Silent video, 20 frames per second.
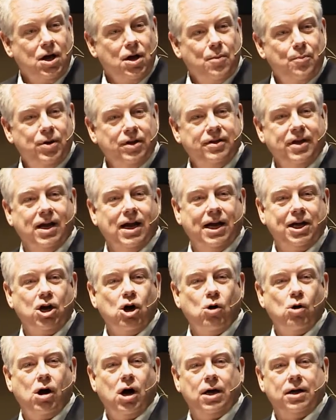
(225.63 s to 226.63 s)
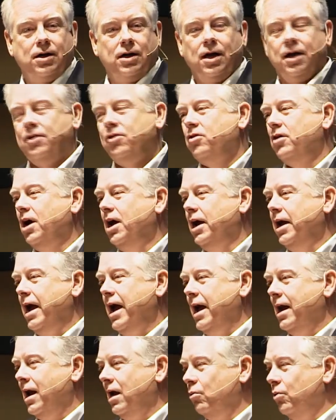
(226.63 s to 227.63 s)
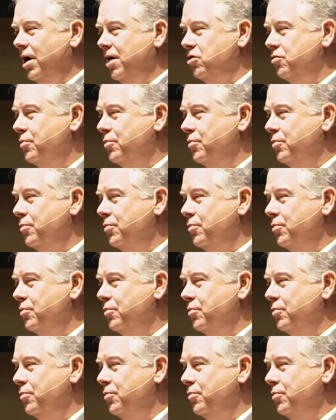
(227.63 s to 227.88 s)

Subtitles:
But then I go on and I say, and I raise